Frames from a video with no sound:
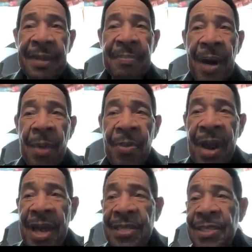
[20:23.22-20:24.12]
Barbara
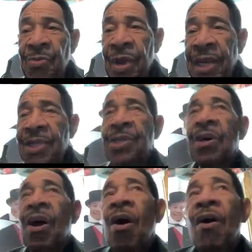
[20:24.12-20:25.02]
Atkins' record
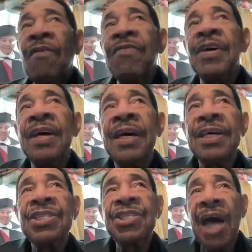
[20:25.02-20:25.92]
took off.
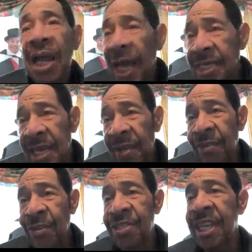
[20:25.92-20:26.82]
Shylights Have
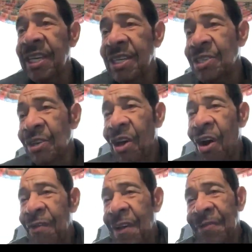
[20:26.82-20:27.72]
You Seen Her took
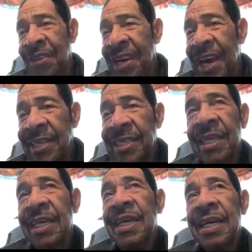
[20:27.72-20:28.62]
off after
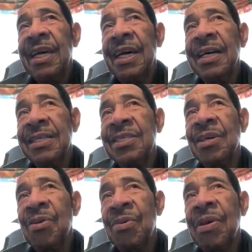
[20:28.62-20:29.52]
that.
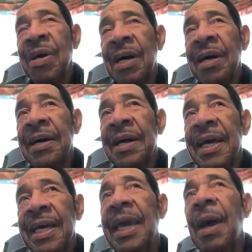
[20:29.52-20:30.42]
So
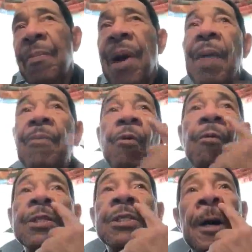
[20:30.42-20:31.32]
Barbara
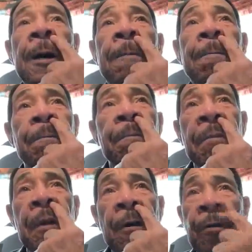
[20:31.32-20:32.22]
was
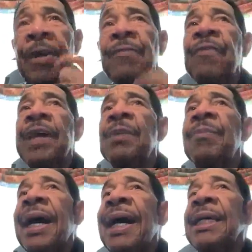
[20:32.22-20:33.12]
a great friend of
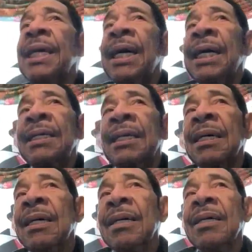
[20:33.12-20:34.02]
mine. And
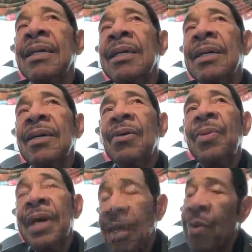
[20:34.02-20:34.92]

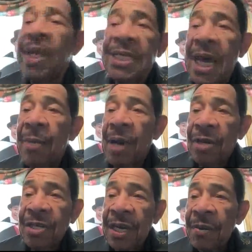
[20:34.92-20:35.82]
we had a great time
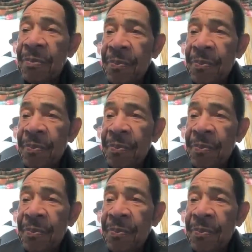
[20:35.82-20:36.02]
out there.